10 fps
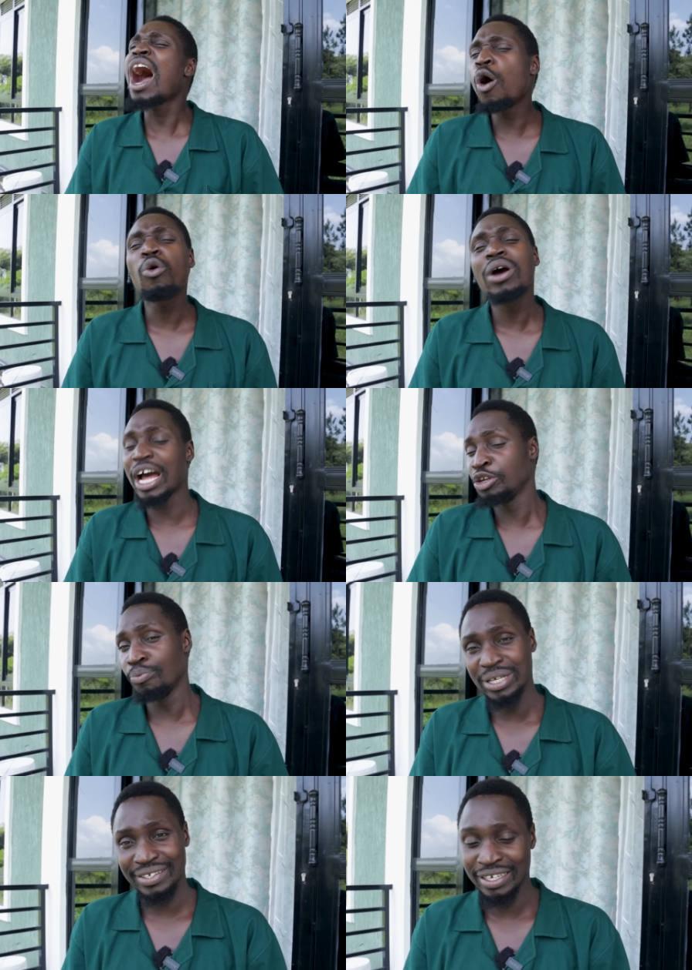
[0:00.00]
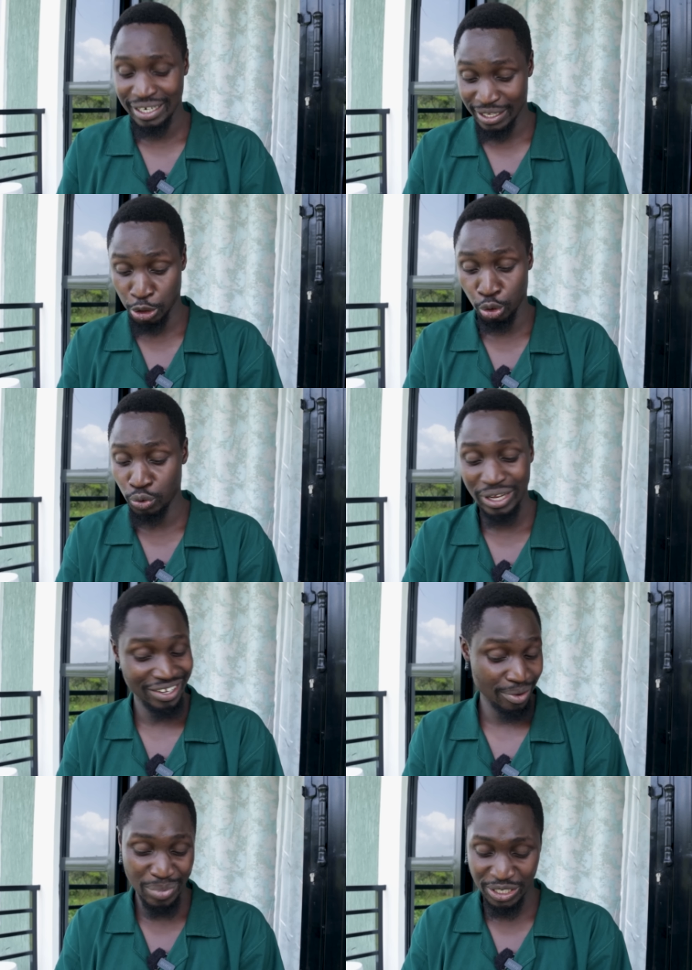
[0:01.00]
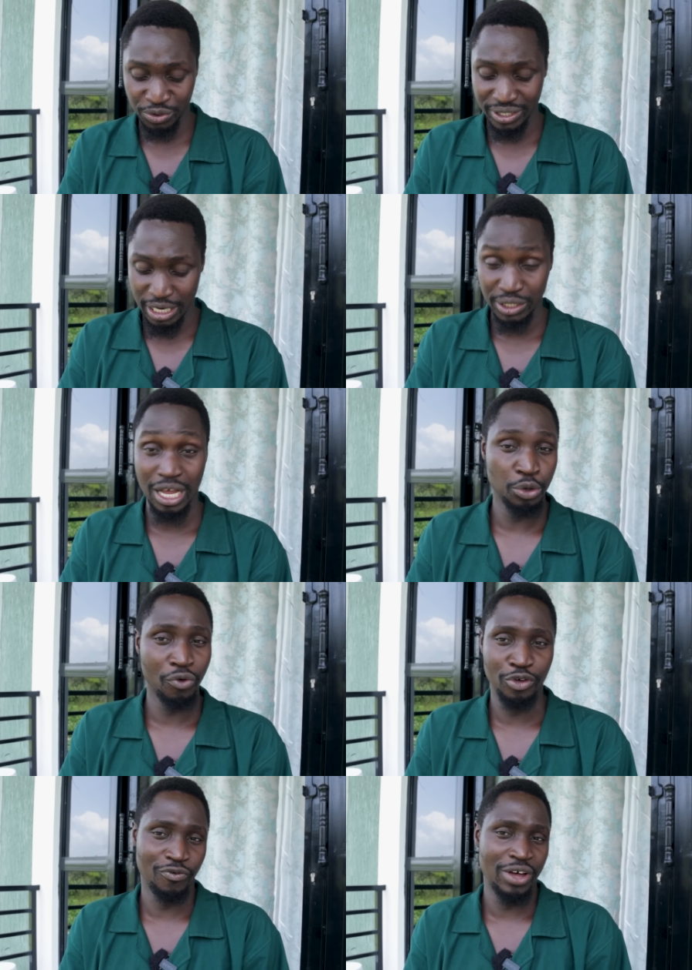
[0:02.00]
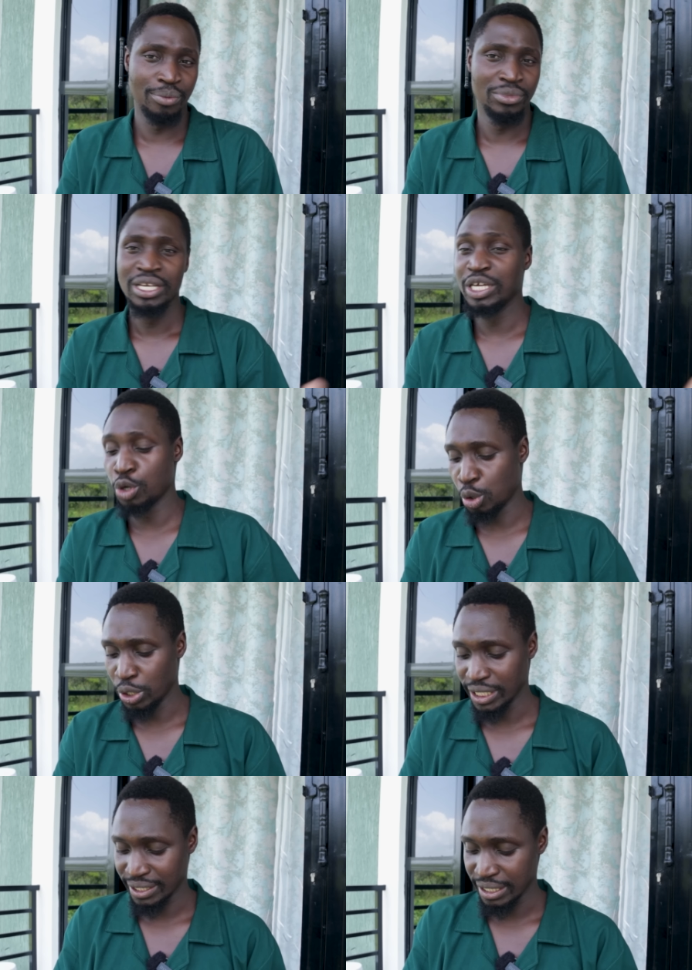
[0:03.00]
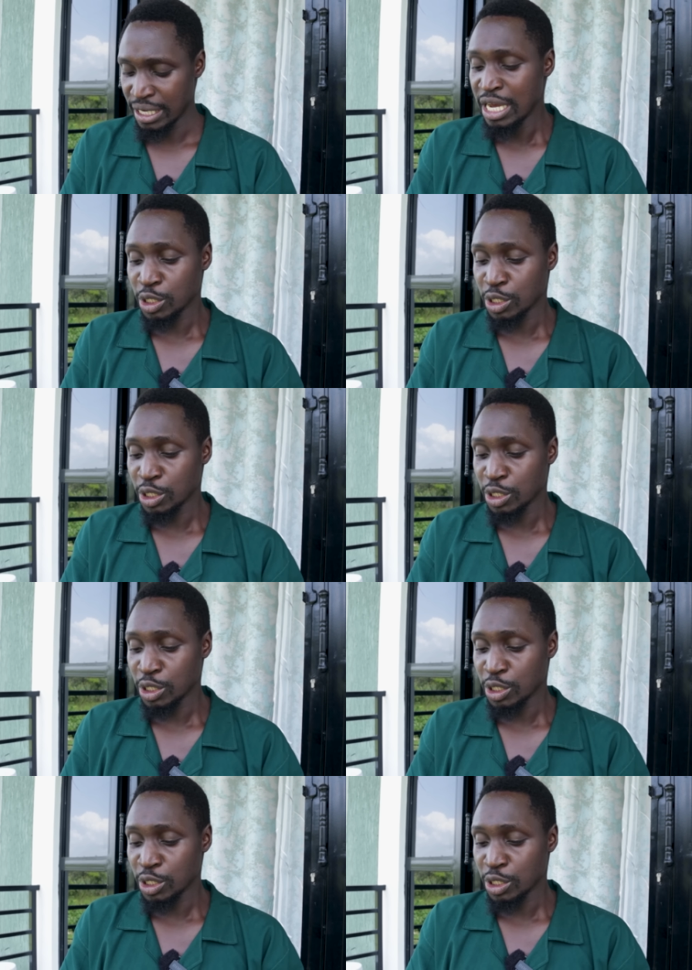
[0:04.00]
How can you be certain that you're going to get the best results out of your farm, in all honesty?